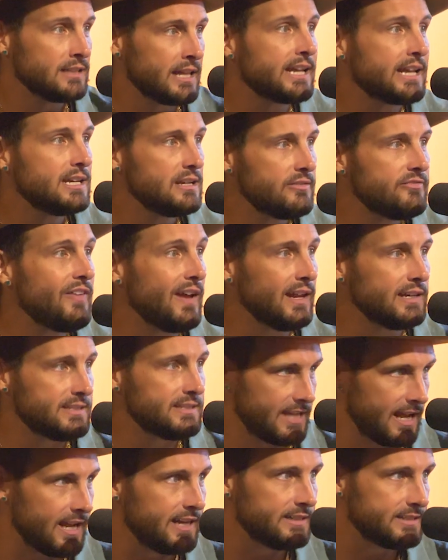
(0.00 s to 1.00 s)
Like an event
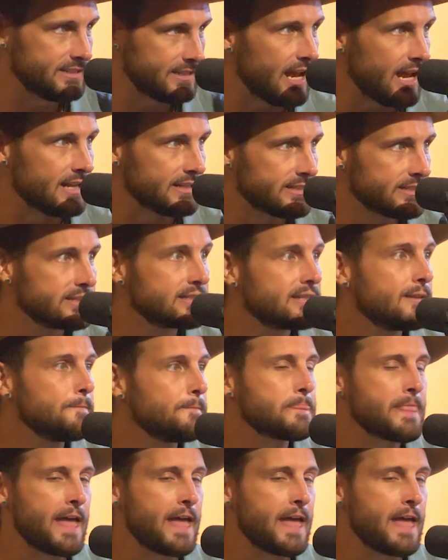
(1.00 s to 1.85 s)
tent, yes.